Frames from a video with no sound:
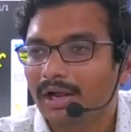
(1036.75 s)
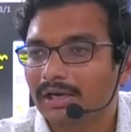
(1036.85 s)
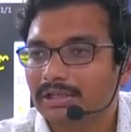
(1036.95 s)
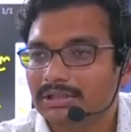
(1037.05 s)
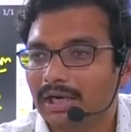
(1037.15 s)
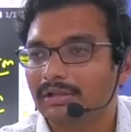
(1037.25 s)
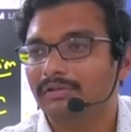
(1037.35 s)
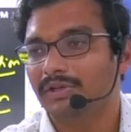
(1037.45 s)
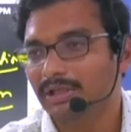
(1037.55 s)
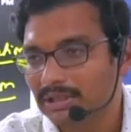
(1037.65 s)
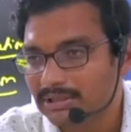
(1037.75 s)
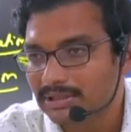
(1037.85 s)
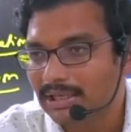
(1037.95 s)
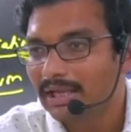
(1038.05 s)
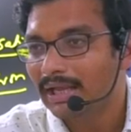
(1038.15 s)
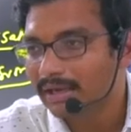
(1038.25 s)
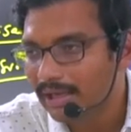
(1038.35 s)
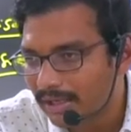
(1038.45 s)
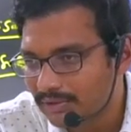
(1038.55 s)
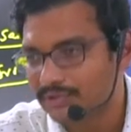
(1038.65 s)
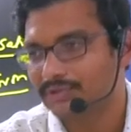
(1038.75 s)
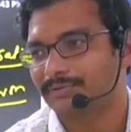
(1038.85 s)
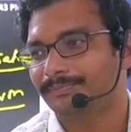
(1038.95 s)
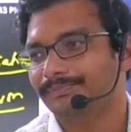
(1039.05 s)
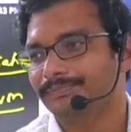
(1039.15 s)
understand the weakness, enhance.